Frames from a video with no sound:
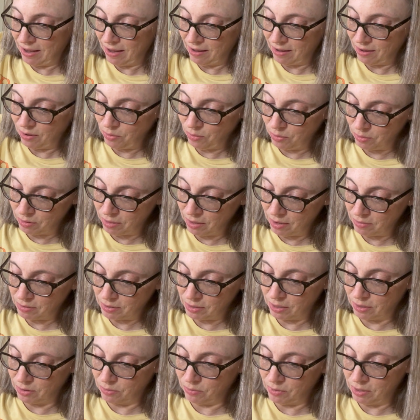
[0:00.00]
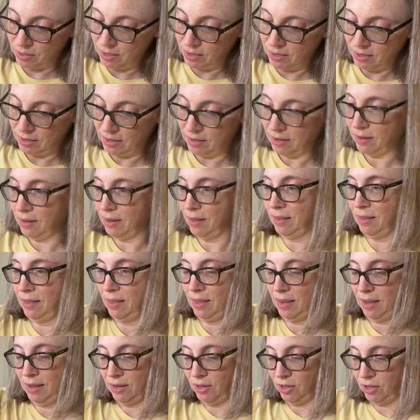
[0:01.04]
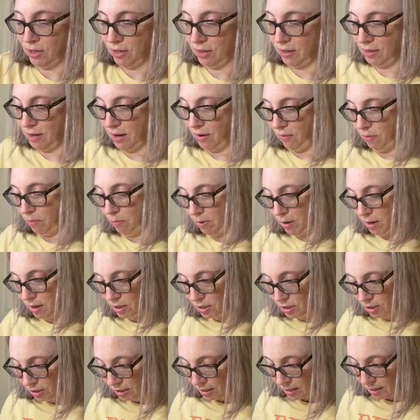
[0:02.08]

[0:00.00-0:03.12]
Oh, that was a good one. That chunked off a bunch.